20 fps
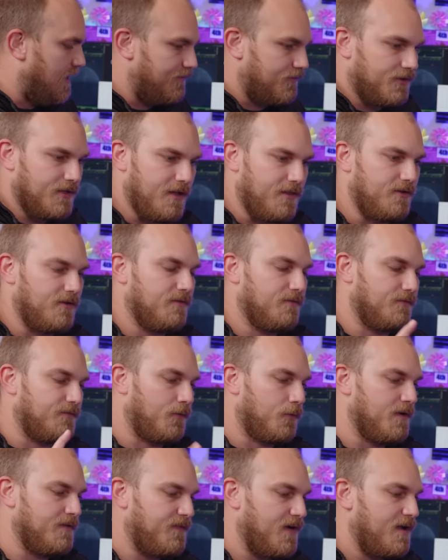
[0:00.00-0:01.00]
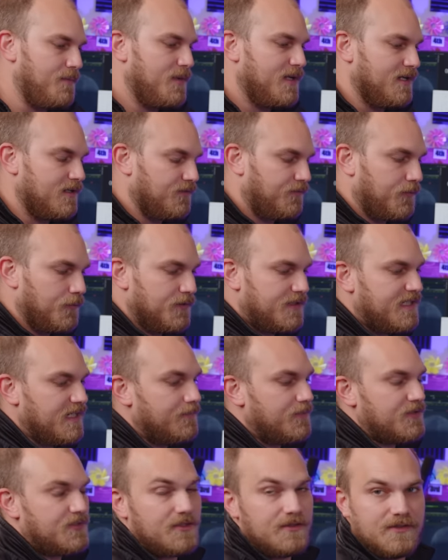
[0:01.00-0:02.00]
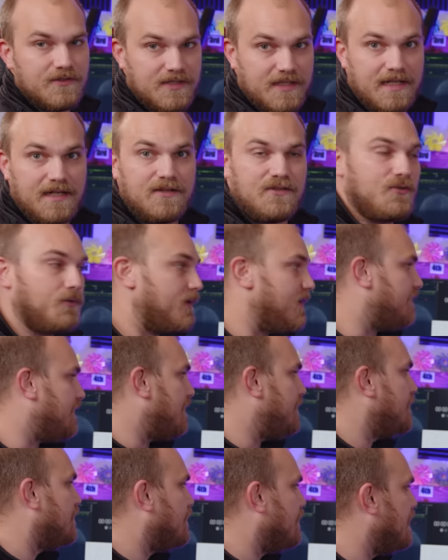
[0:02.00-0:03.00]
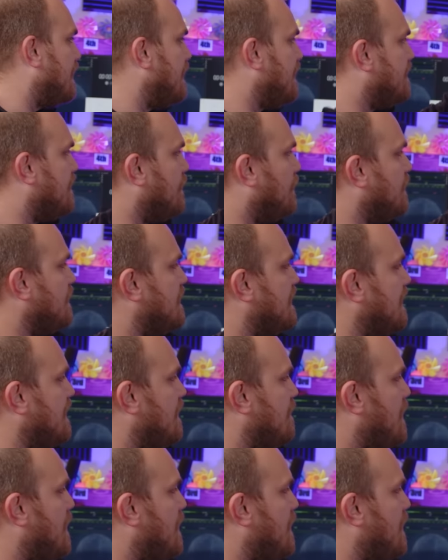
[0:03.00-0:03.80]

after another 45 minutes, fluid temperature is again 25 degrees. We're sitting